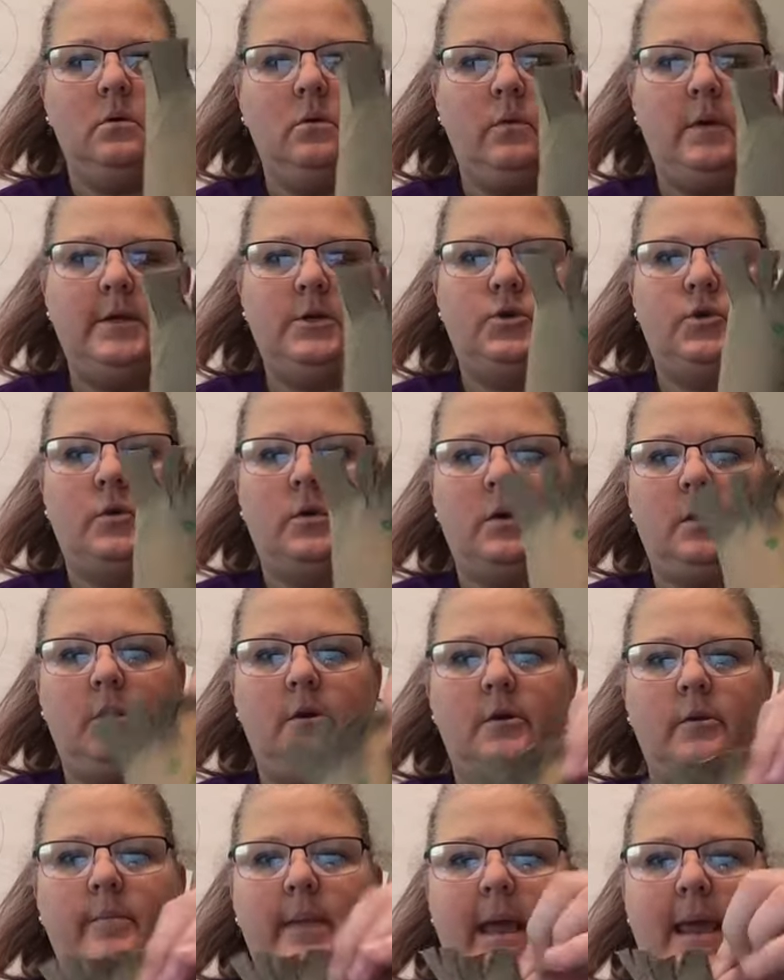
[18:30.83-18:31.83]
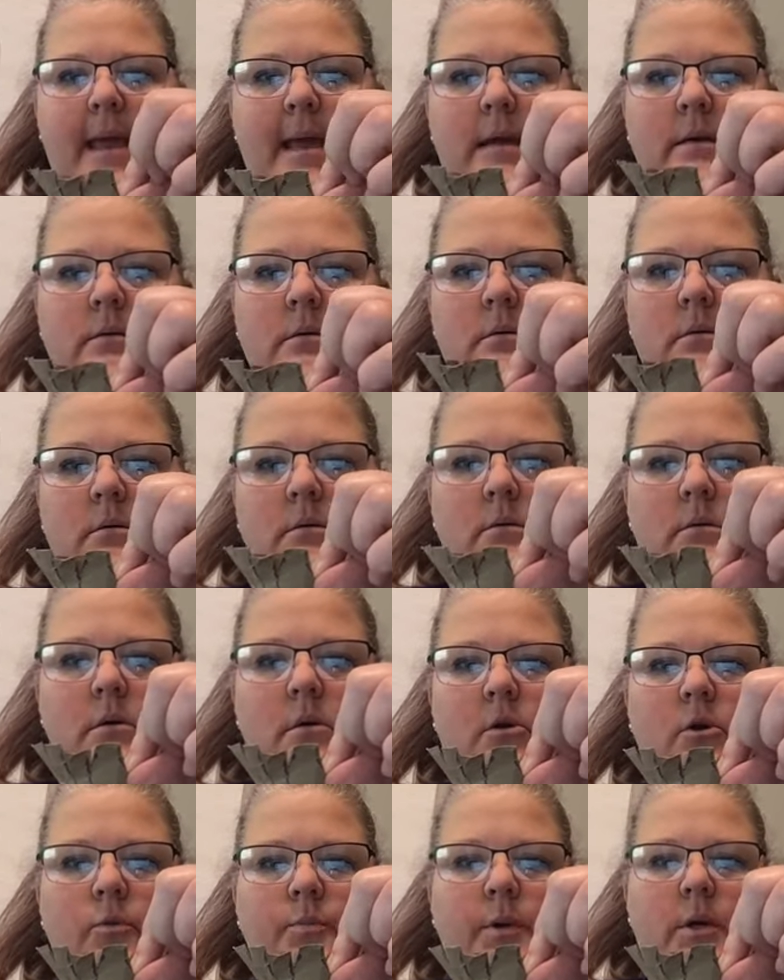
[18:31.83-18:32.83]
we drew a little man, a
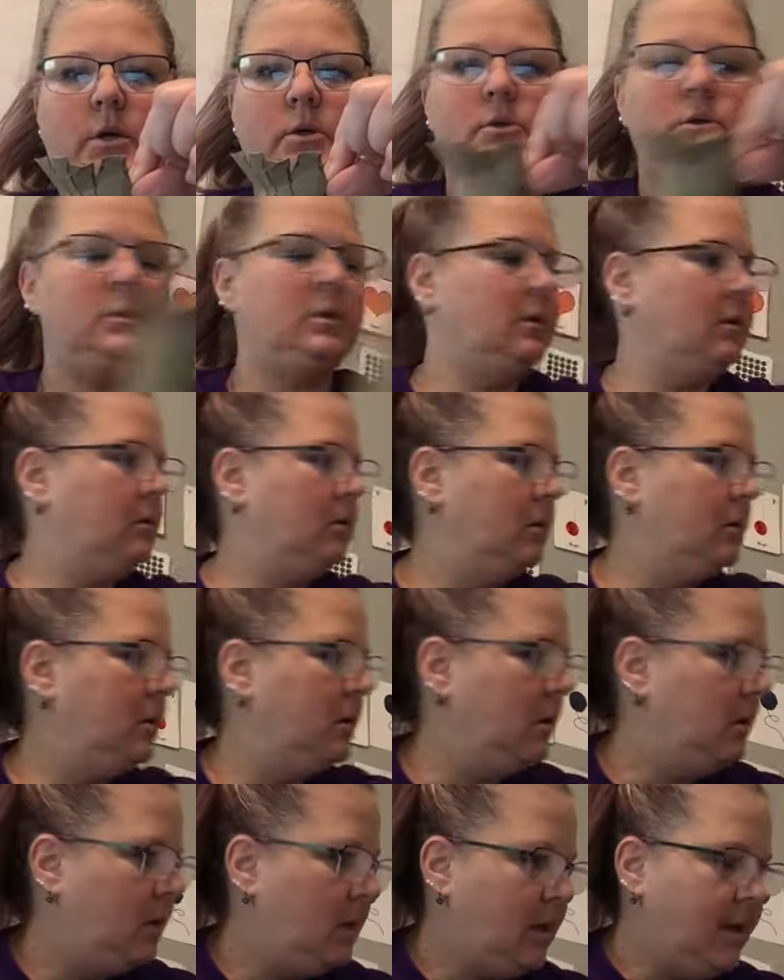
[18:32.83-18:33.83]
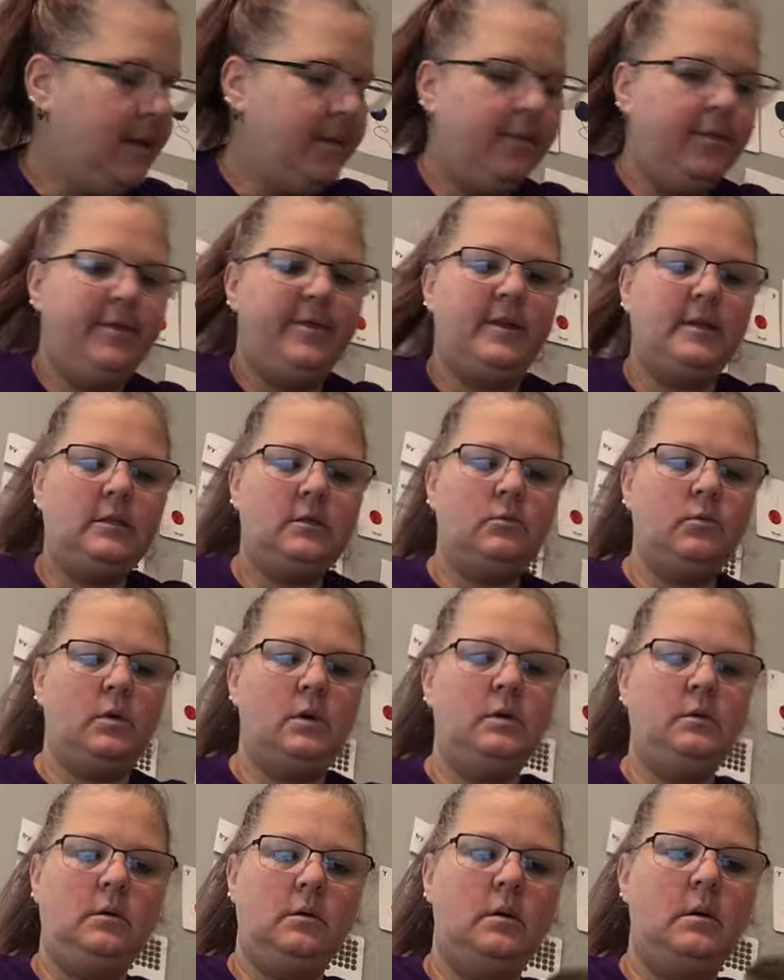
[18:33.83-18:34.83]
little person. This
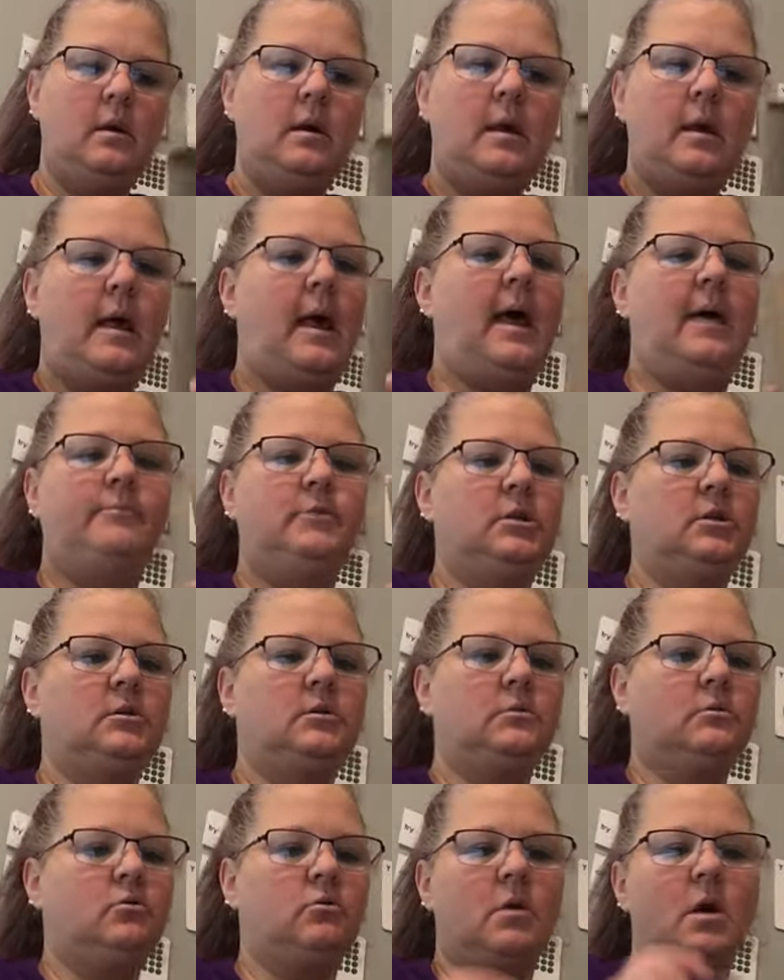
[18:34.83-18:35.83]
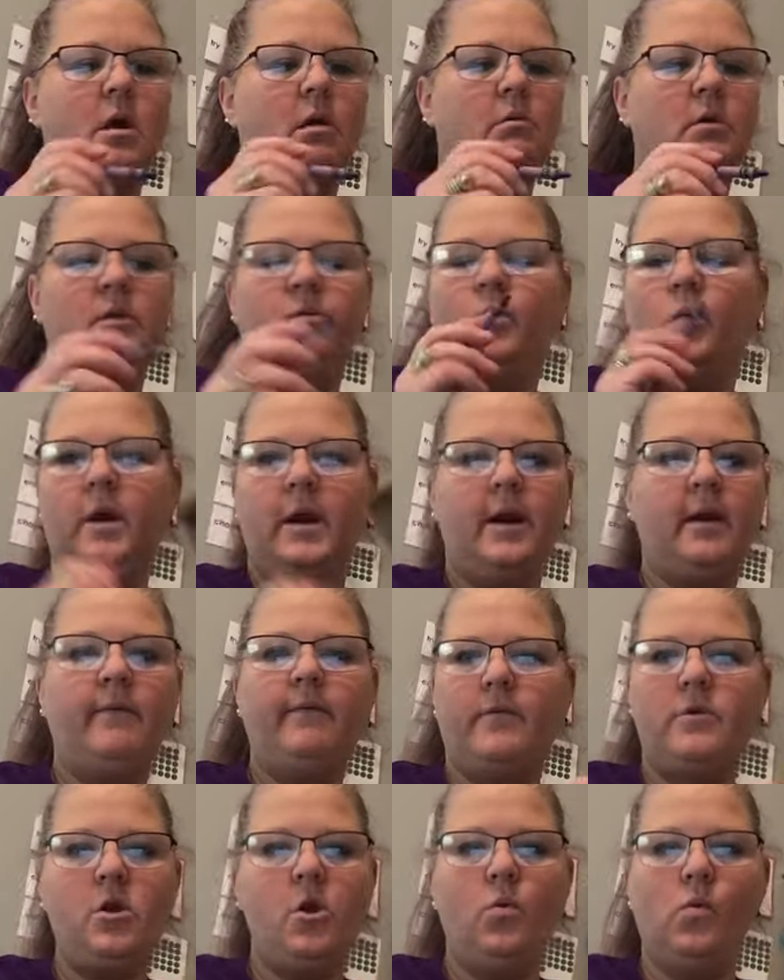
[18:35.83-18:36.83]
one, I'm just drawing
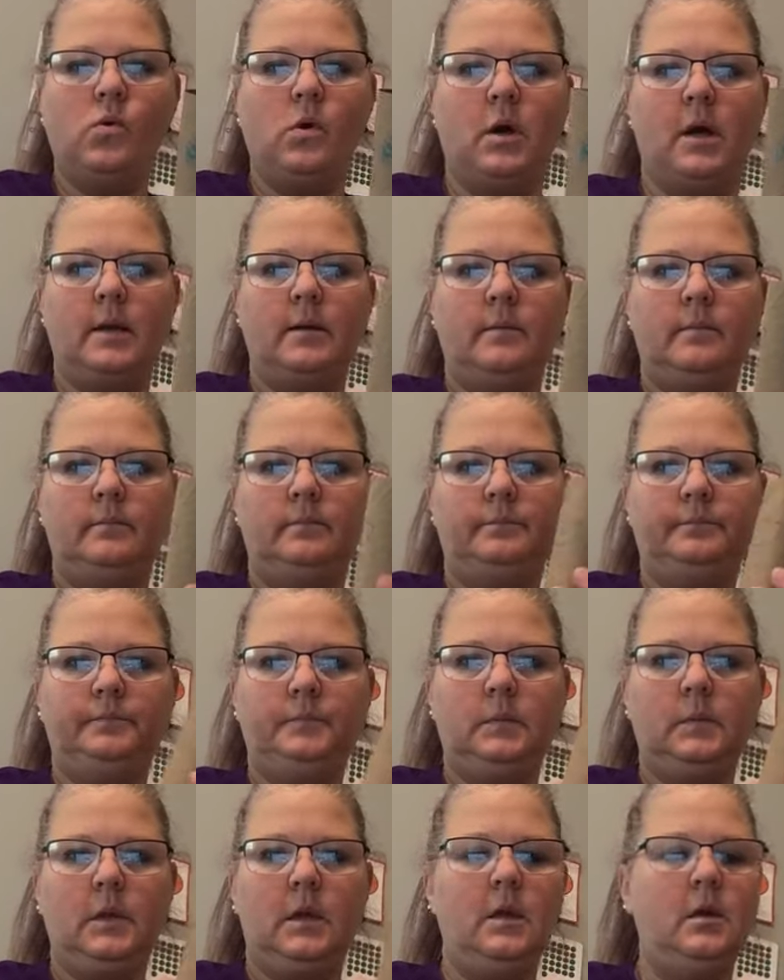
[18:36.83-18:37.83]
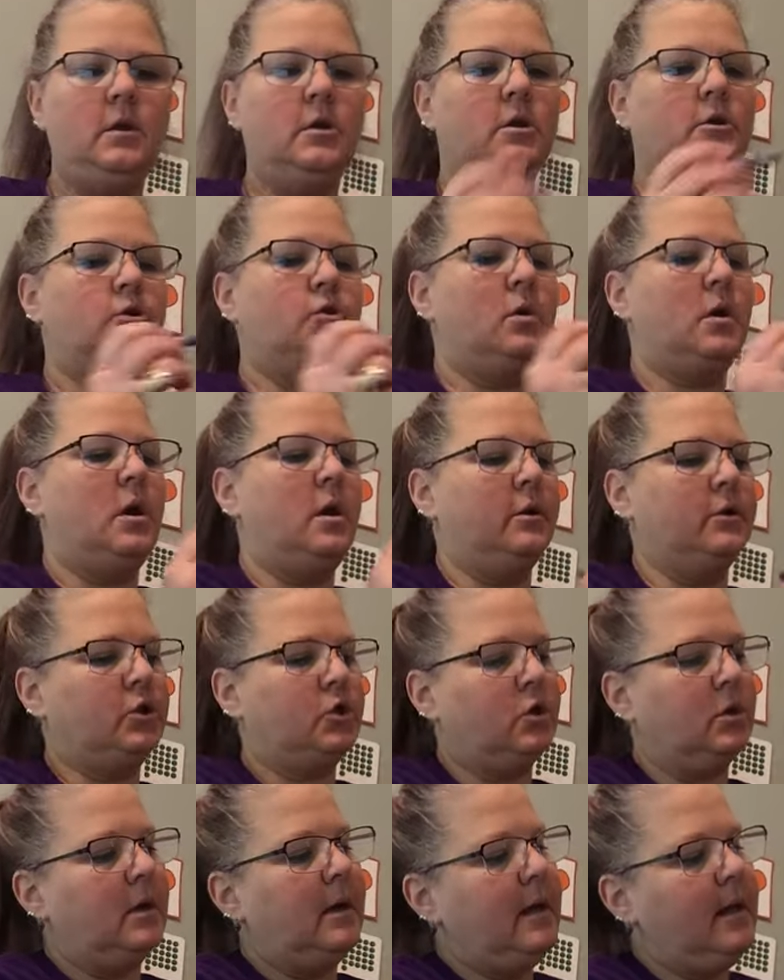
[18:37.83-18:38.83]
whatever you want. Okay, you could draw a
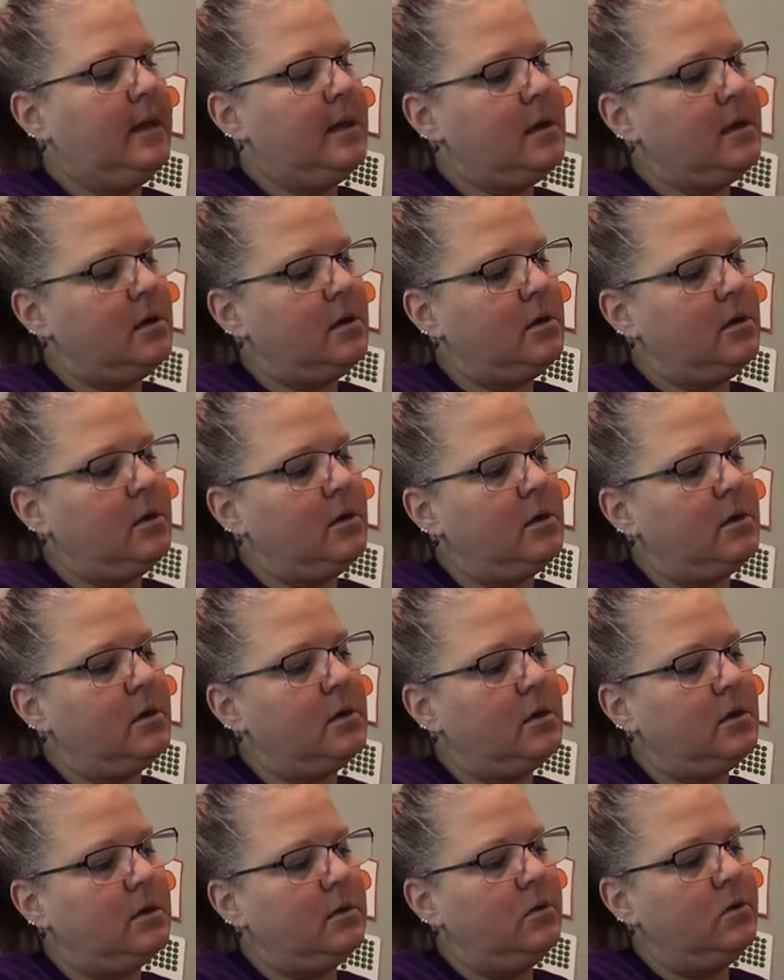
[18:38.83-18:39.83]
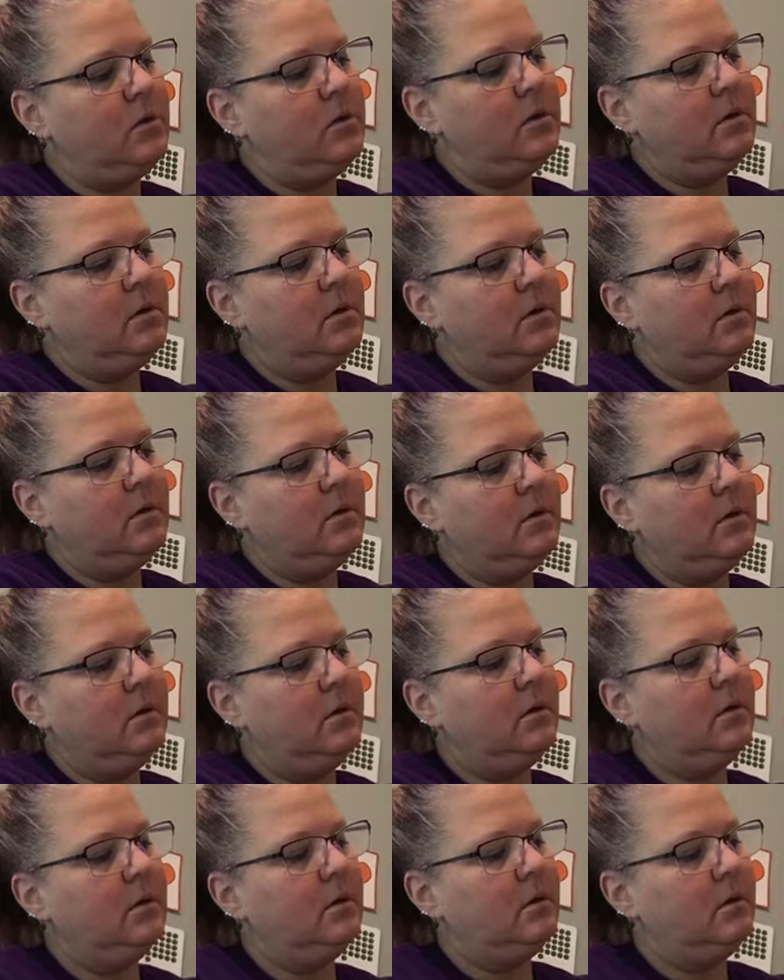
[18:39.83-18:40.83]
triangle.
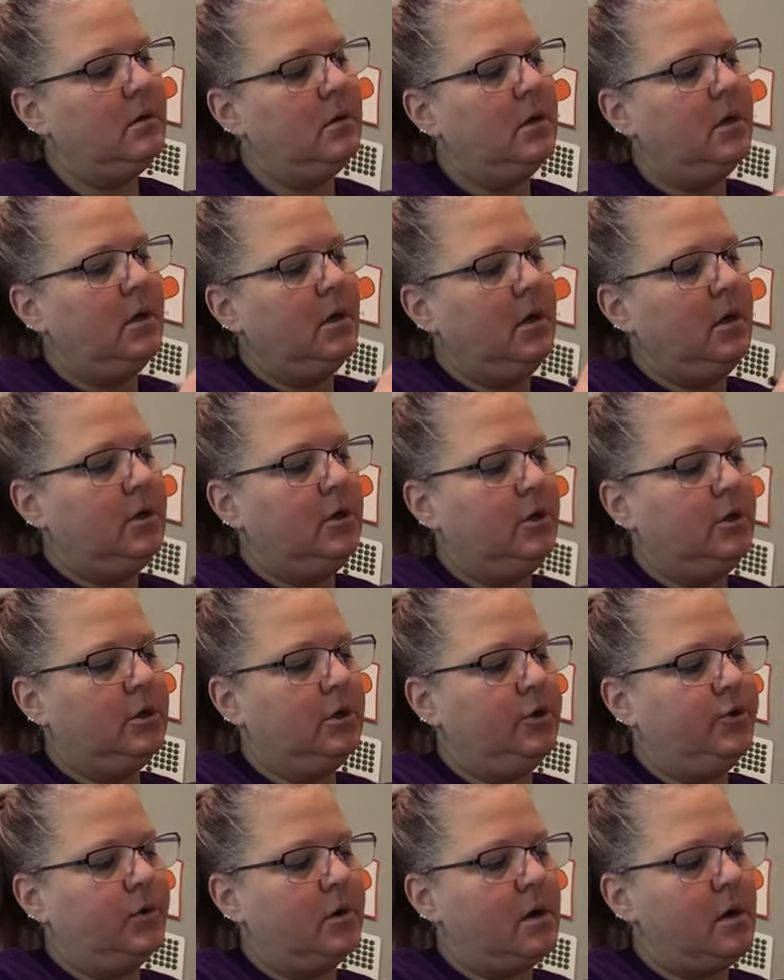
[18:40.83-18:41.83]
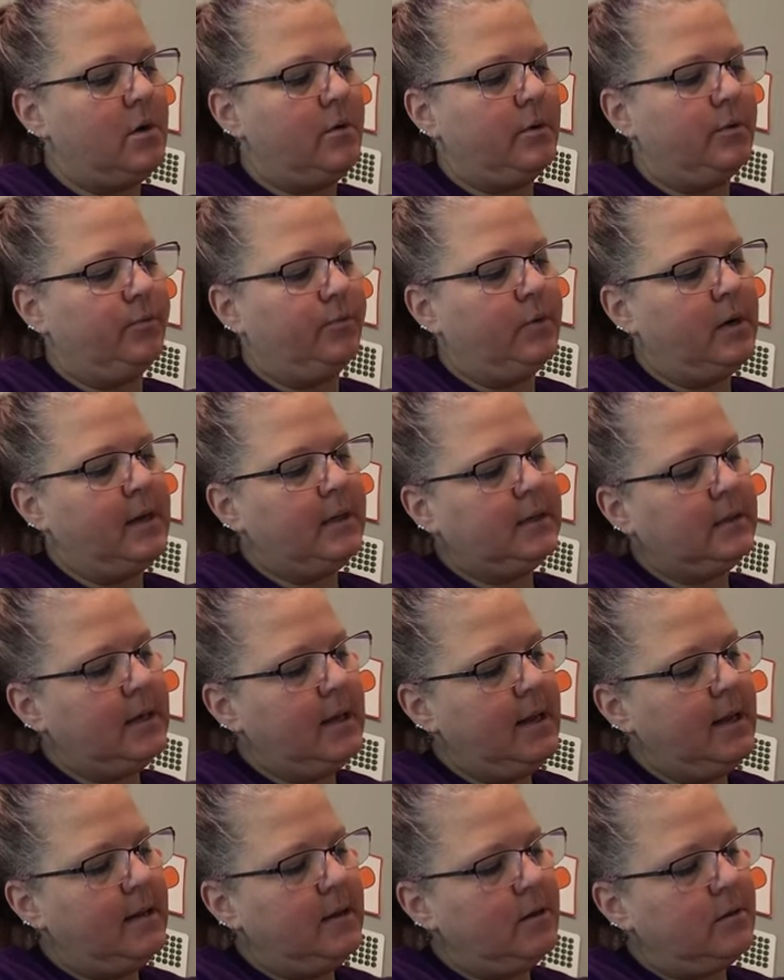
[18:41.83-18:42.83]
You could draw a
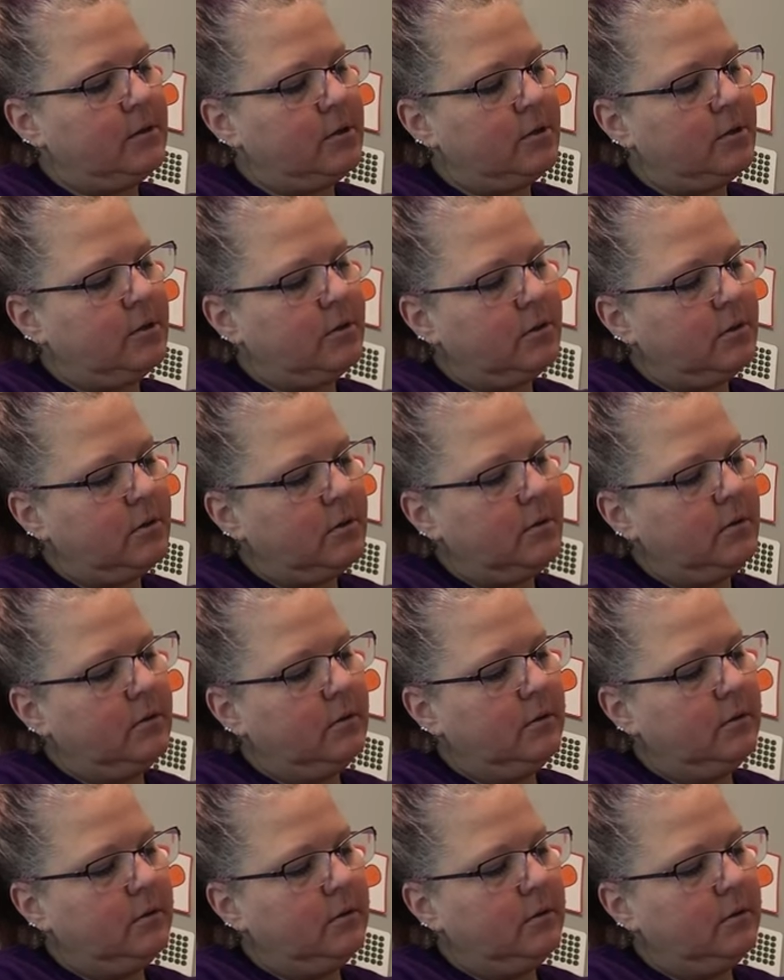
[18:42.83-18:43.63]
rectangle.